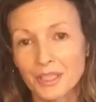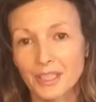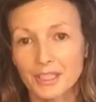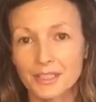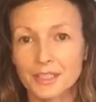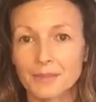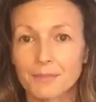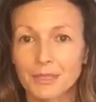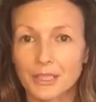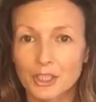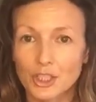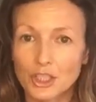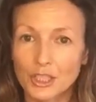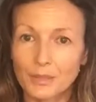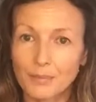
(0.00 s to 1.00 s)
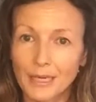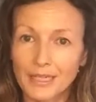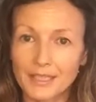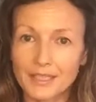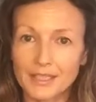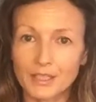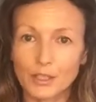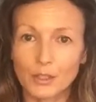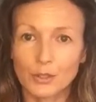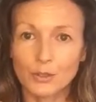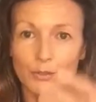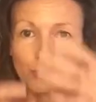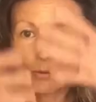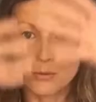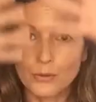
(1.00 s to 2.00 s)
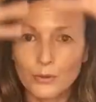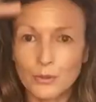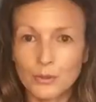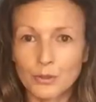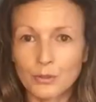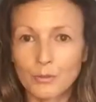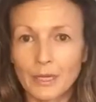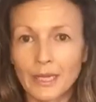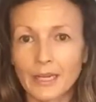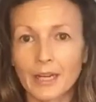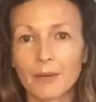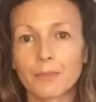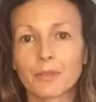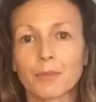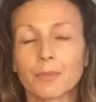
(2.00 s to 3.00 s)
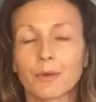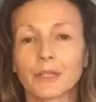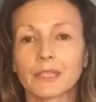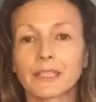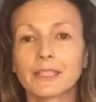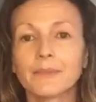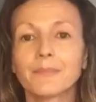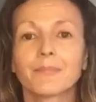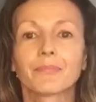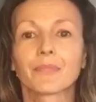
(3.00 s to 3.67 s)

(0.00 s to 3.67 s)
It's a big chi buzz that goes all the way up your body.